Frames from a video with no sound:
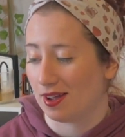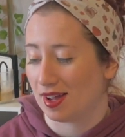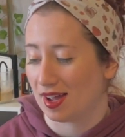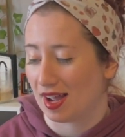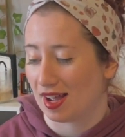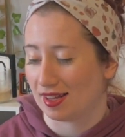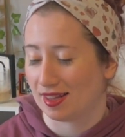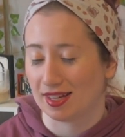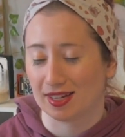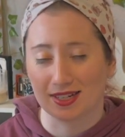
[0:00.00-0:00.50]
I
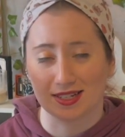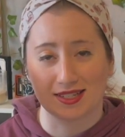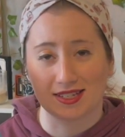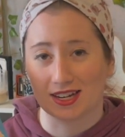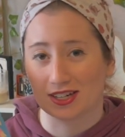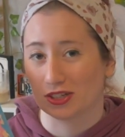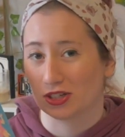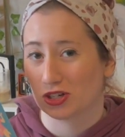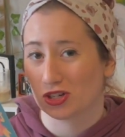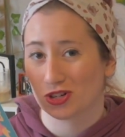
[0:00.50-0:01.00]
think,
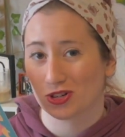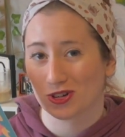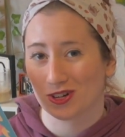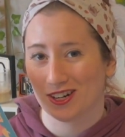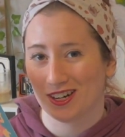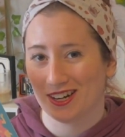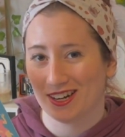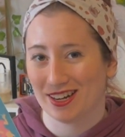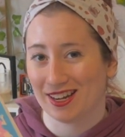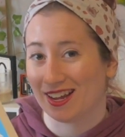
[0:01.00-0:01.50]

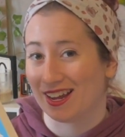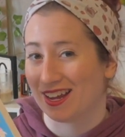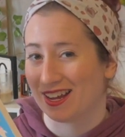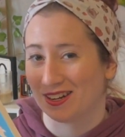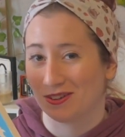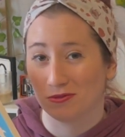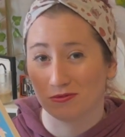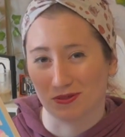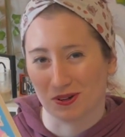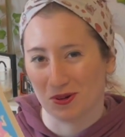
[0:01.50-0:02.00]
dentistry
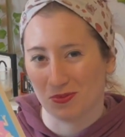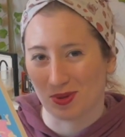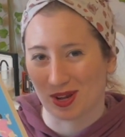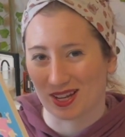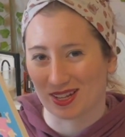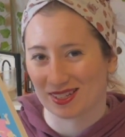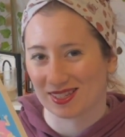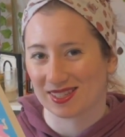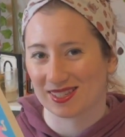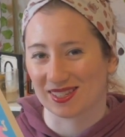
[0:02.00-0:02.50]
and
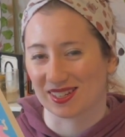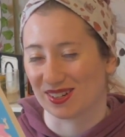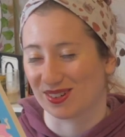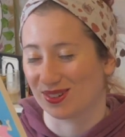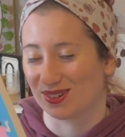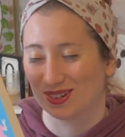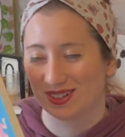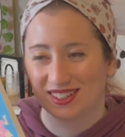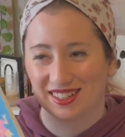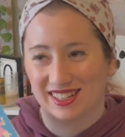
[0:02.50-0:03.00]
romance,
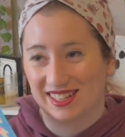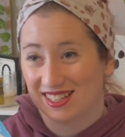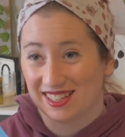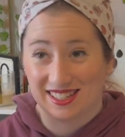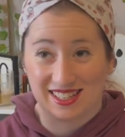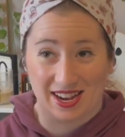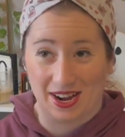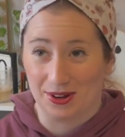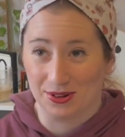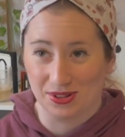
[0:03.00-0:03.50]
so
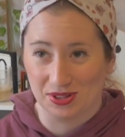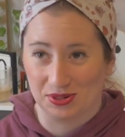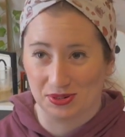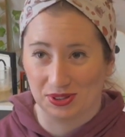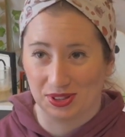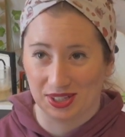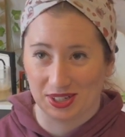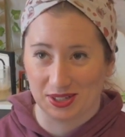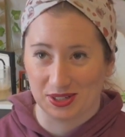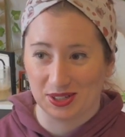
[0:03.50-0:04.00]
sounds
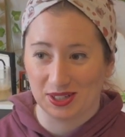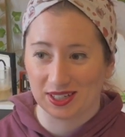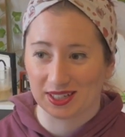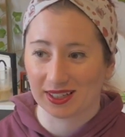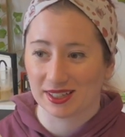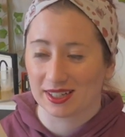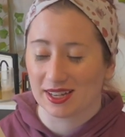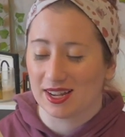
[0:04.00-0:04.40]
really good.